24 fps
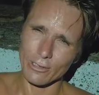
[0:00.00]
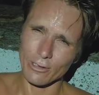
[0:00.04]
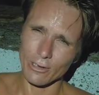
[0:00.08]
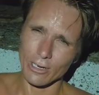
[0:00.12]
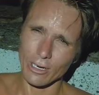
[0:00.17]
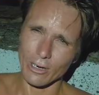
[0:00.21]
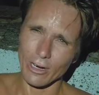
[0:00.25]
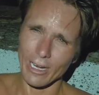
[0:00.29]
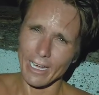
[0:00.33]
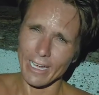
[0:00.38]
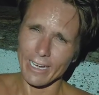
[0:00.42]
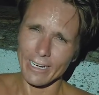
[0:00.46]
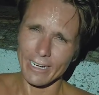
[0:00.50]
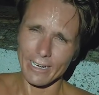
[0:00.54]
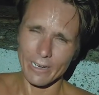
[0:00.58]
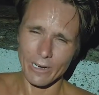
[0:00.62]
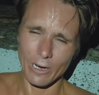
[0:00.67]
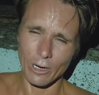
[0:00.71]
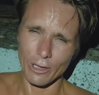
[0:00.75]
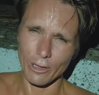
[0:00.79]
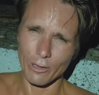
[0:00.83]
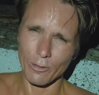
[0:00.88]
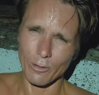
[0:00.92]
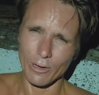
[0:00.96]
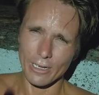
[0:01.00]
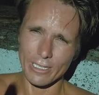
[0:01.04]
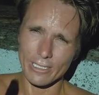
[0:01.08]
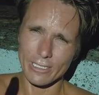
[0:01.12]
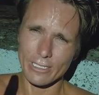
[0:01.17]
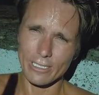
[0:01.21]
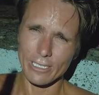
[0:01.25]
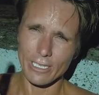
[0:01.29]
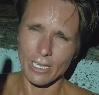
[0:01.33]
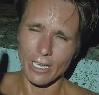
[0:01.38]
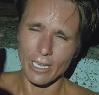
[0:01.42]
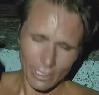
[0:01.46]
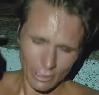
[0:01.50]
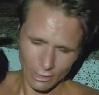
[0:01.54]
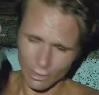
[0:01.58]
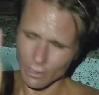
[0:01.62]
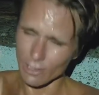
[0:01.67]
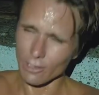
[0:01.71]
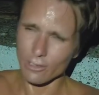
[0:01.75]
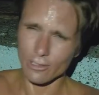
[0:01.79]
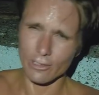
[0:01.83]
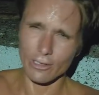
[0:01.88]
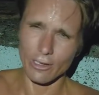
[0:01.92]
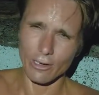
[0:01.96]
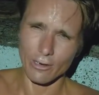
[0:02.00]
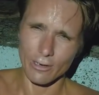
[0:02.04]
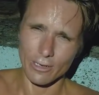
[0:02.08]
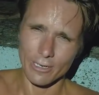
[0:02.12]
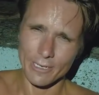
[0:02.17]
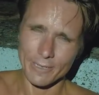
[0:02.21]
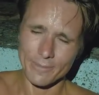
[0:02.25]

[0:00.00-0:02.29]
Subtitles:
you regret are the ones you don't do.